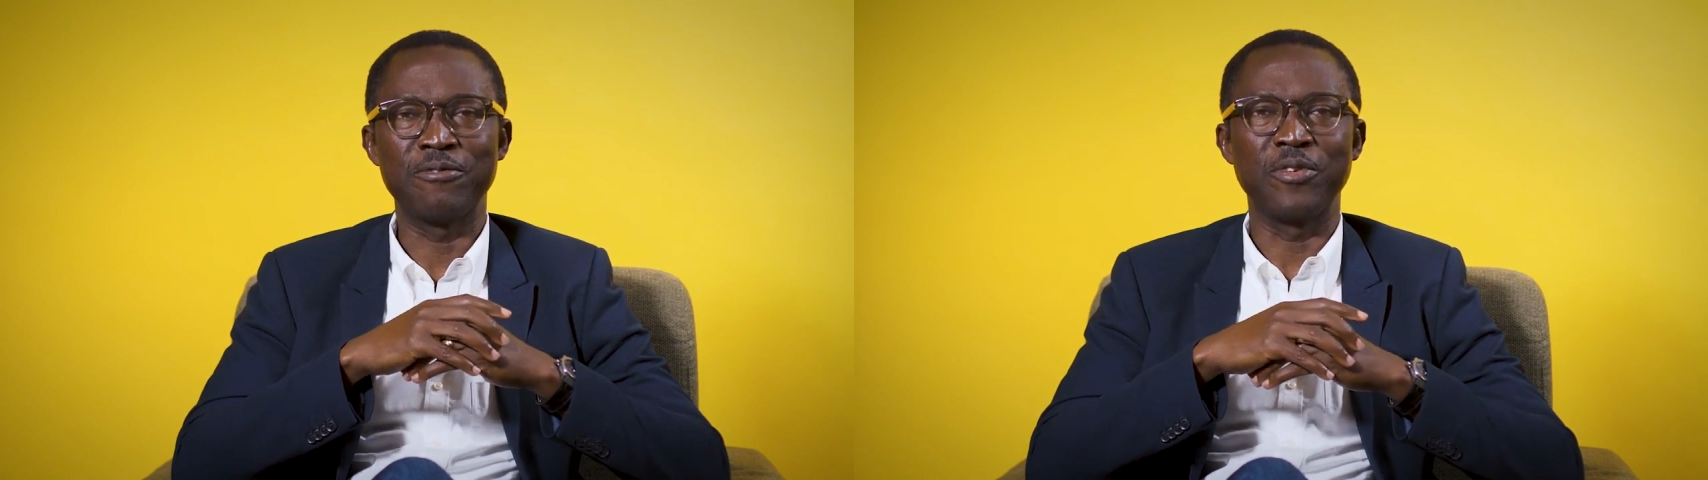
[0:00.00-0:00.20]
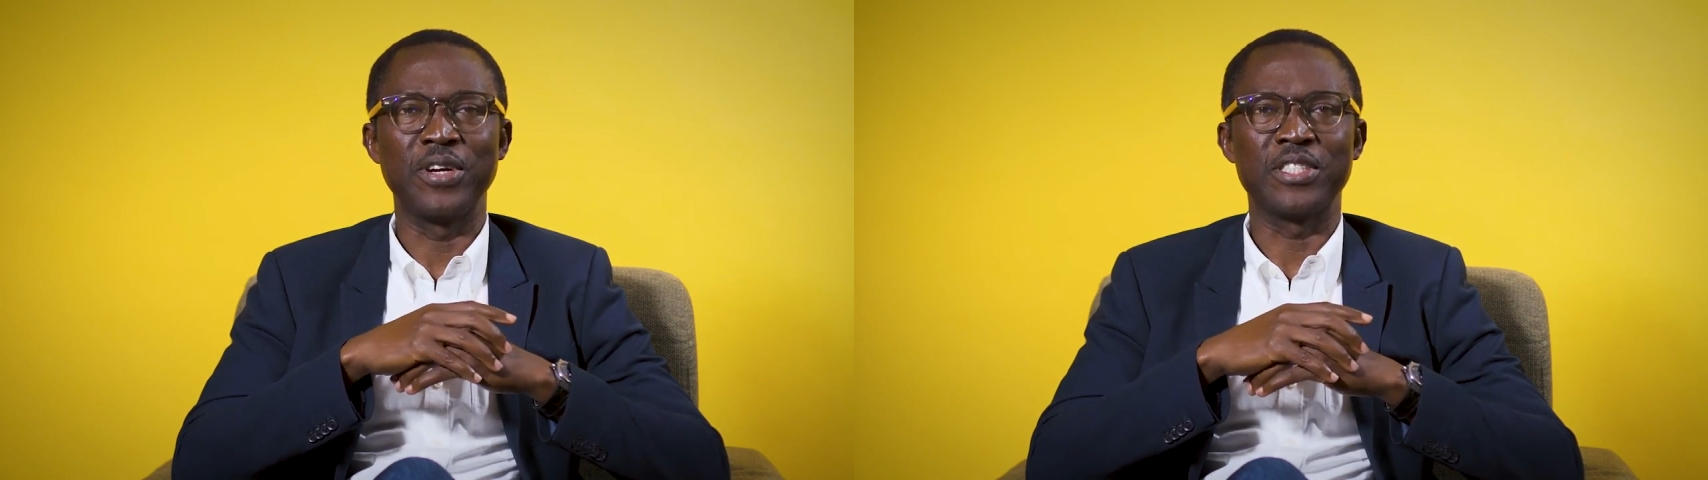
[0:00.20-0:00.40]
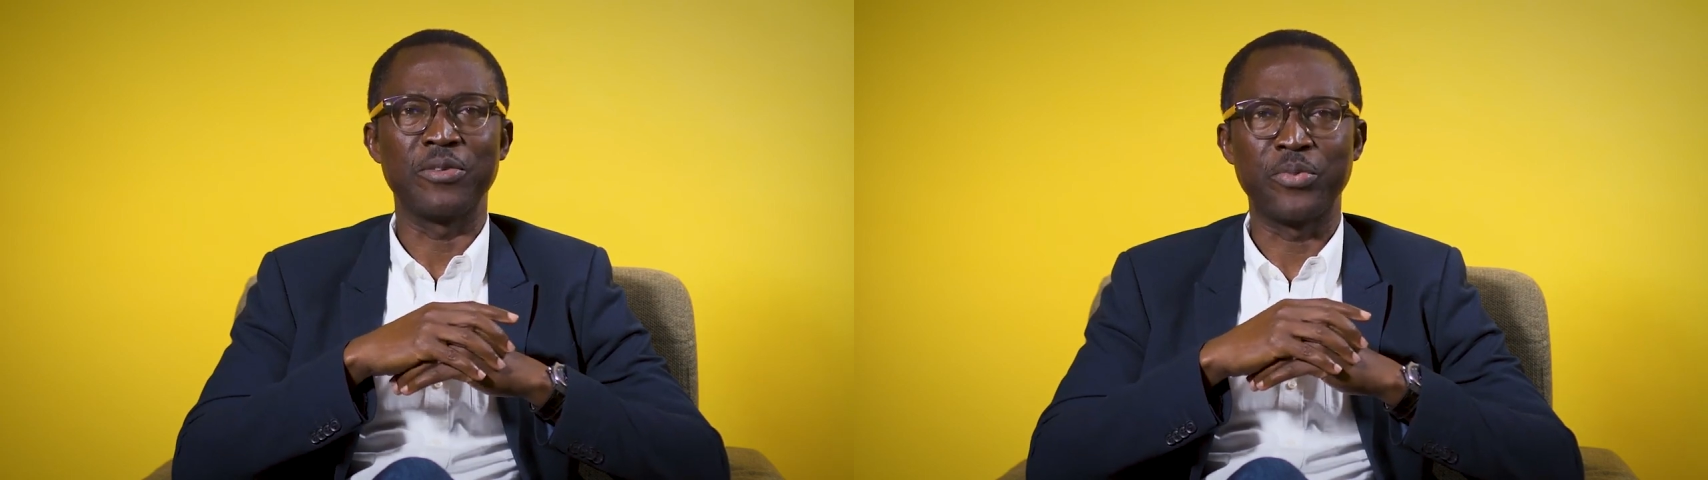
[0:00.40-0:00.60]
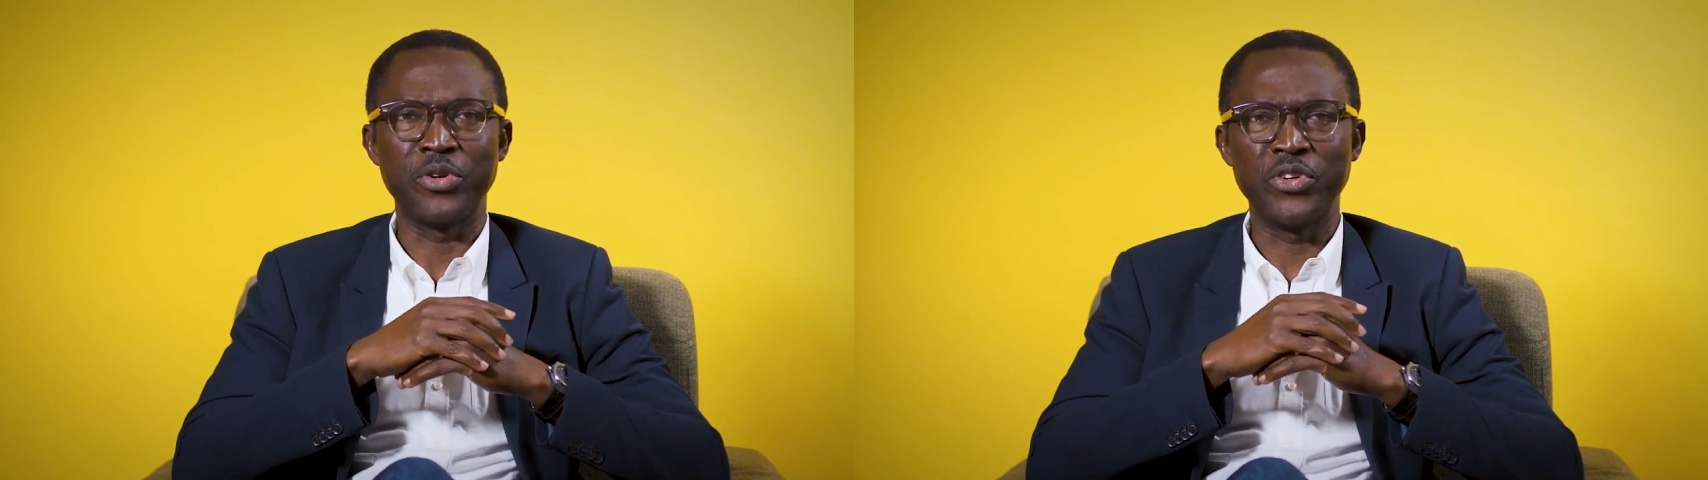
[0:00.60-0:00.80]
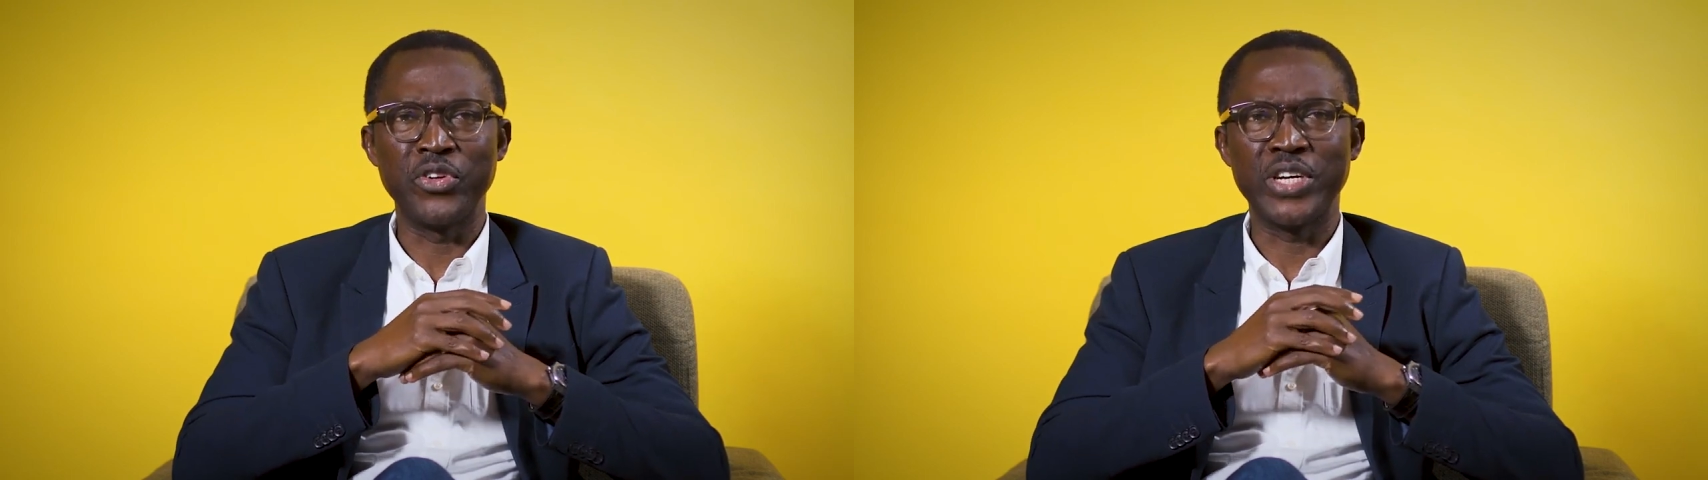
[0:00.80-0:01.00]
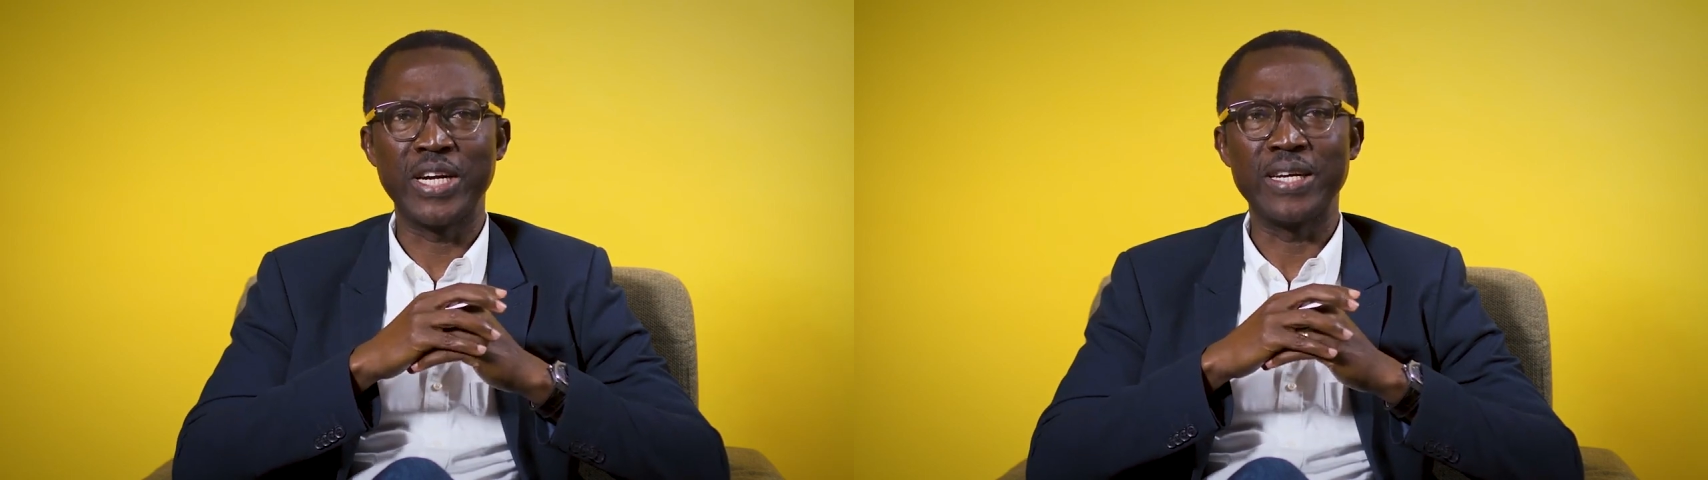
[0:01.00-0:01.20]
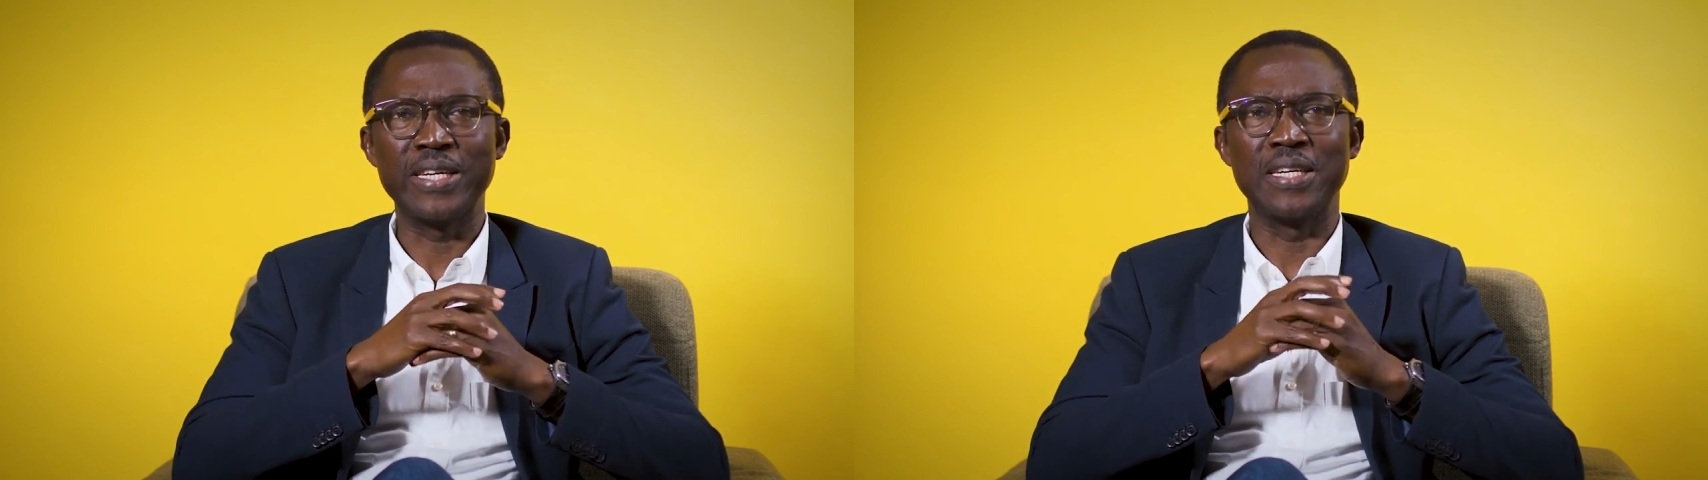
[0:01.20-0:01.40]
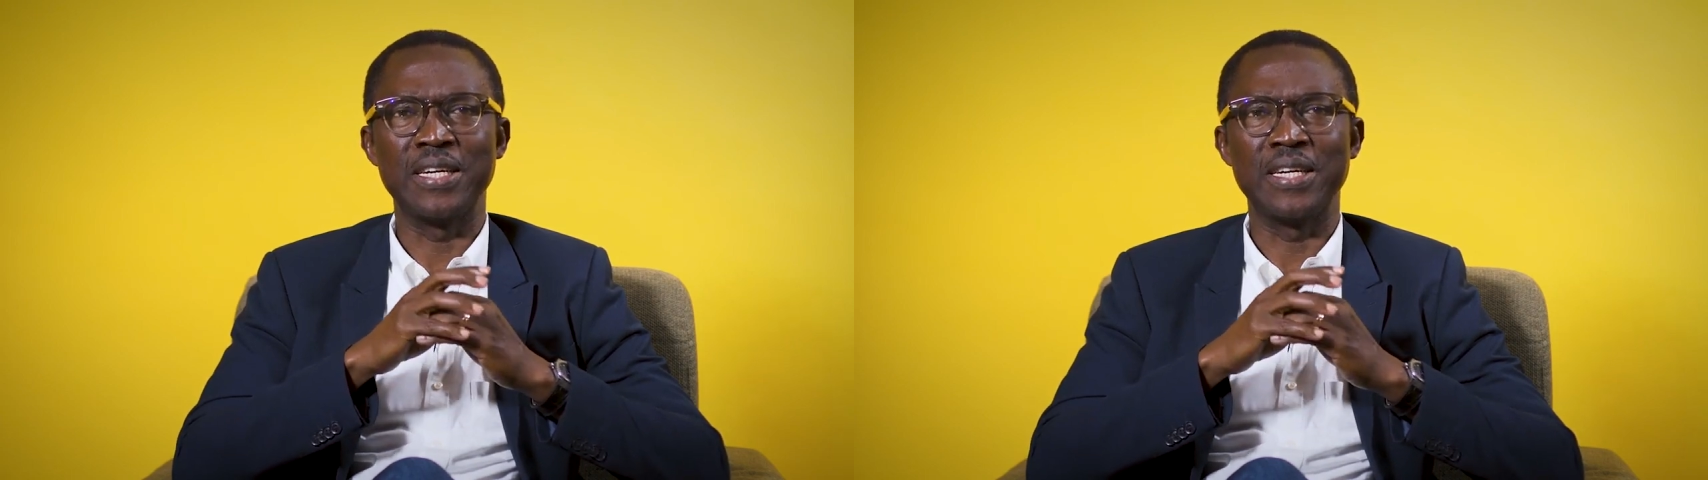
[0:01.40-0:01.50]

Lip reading: for entrepreneurial